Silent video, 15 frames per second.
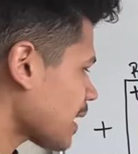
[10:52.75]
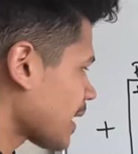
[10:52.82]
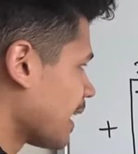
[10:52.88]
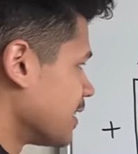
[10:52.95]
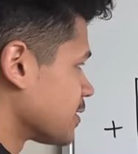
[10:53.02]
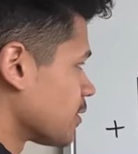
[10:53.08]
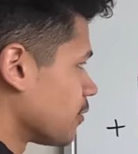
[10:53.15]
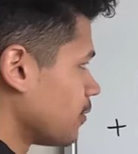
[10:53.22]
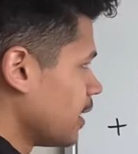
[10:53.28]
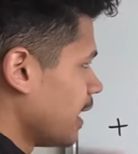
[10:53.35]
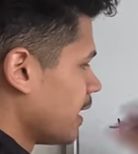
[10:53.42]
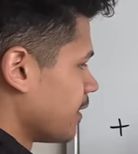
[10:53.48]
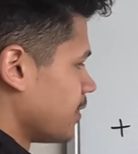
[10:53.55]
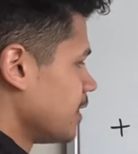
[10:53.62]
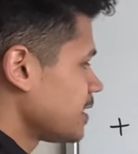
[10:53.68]
And so
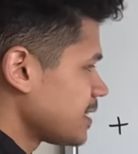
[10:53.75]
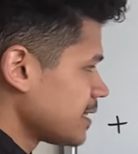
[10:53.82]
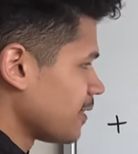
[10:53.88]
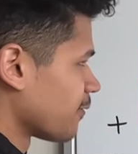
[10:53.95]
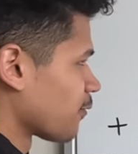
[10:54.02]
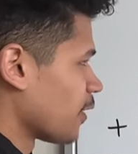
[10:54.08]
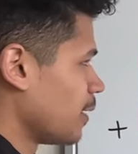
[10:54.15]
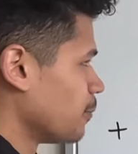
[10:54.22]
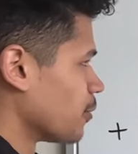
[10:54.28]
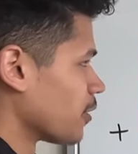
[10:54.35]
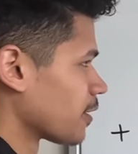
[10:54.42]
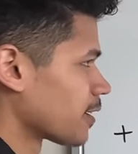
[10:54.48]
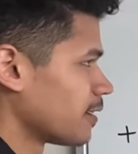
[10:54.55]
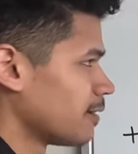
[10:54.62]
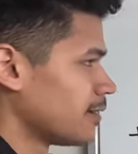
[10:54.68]
this is the
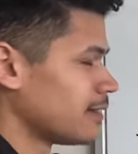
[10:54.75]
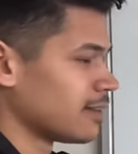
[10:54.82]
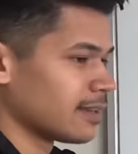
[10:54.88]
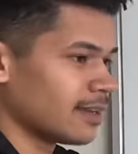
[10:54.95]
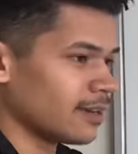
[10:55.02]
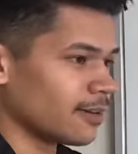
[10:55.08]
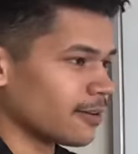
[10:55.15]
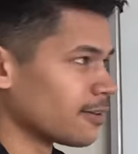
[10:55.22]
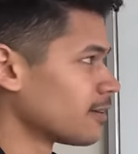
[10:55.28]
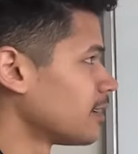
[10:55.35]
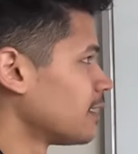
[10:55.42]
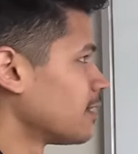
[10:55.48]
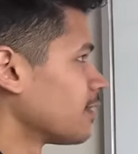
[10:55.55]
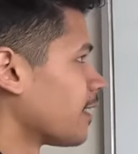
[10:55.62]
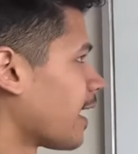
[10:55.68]
framework here
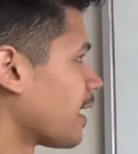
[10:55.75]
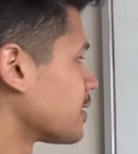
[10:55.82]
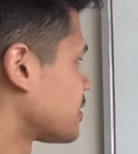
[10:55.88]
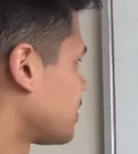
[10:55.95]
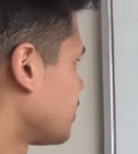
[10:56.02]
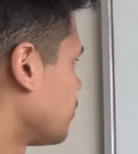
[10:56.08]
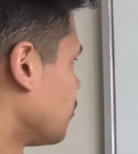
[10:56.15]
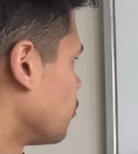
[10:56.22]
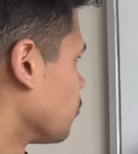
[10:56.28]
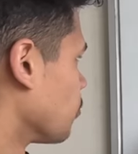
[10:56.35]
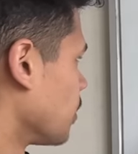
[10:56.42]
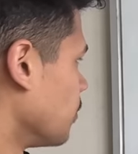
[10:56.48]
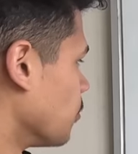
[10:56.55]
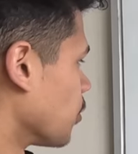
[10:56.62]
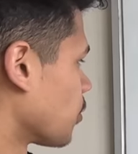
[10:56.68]
that
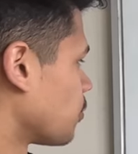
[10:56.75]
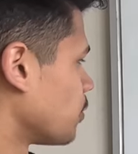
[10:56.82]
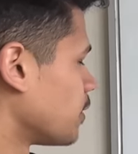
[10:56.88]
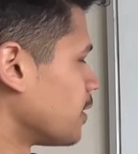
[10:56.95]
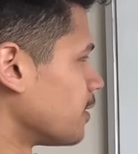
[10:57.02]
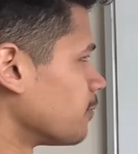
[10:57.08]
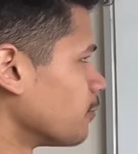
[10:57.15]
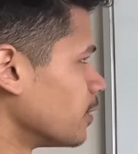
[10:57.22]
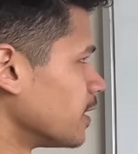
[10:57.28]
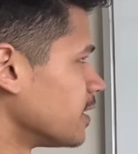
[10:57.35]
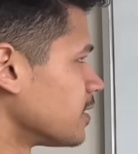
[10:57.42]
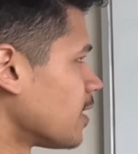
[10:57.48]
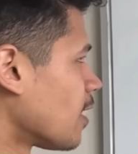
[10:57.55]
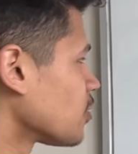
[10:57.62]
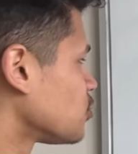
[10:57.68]
we work within,
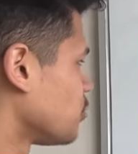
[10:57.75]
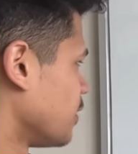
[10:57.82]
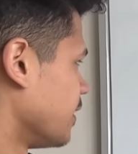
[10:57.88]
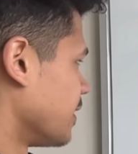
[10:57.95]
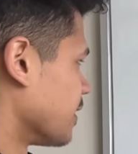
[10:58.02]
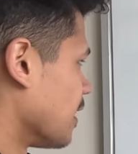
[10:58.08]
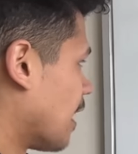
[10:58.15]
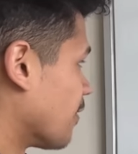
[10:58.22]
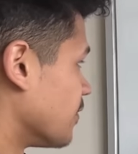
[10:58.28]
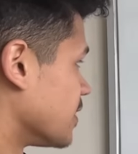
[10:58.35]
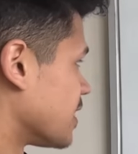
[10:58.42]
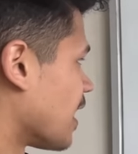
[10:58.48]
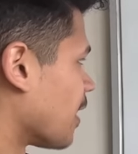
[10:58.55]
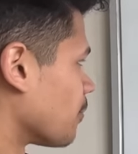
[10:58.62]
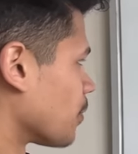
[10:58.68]
within dog training a lot of the
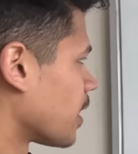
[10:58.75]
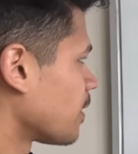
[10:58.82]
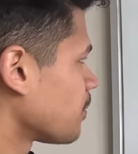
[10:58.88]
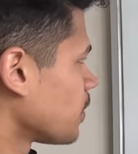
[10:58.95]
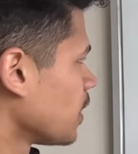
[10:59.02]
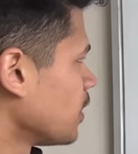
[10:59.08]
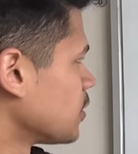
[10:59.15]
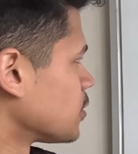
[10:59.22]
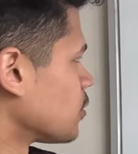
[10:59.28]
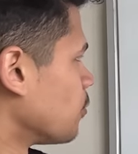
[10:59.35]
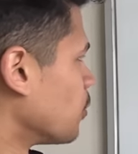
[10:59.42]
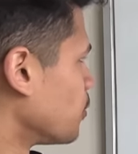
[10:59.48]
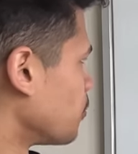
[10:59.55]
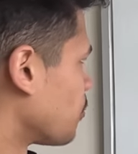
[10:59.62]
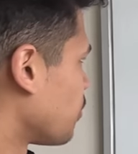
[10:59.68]
time, right? So
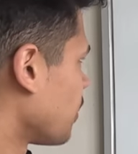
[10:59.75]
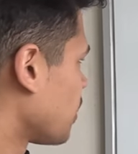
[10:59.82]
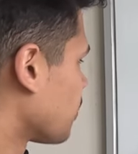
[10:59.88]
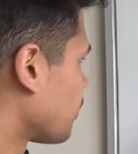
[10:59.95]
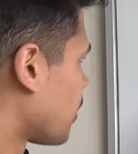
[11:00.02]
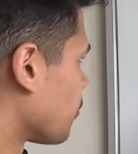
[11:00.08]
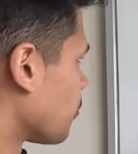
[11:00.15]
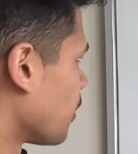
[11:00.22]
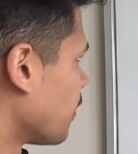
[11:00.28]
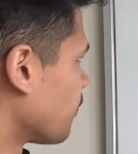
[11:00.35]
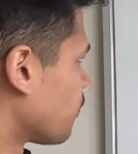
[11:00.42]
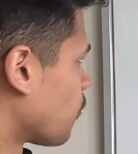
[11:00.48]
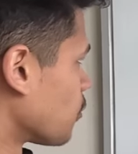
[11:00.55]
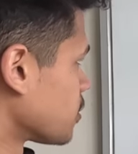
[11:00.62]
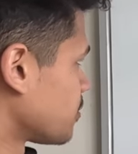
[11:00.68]
when we're thinking about
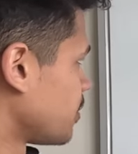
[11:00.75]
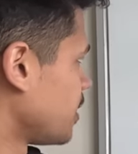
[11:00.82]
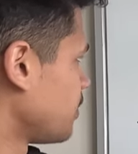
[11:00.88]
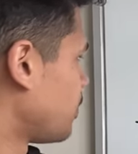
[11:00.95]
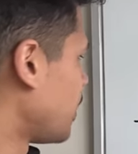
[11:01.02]
reinforcement,